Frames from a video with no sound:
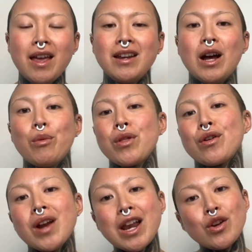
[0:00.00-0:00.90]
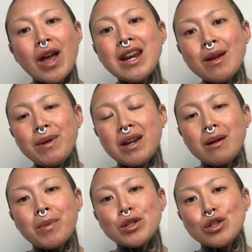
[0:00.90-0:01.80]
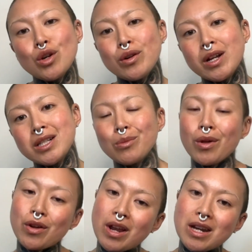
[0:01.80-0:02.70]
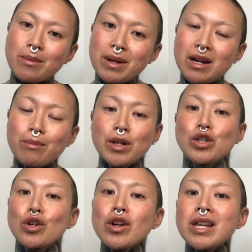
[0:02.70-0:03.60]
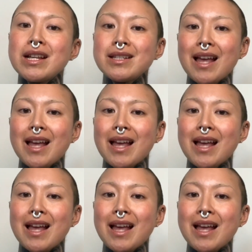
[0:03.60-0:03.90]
Now, whether or not you end up eating a bunch of donuts and whether you end up eating a bunch of cookies,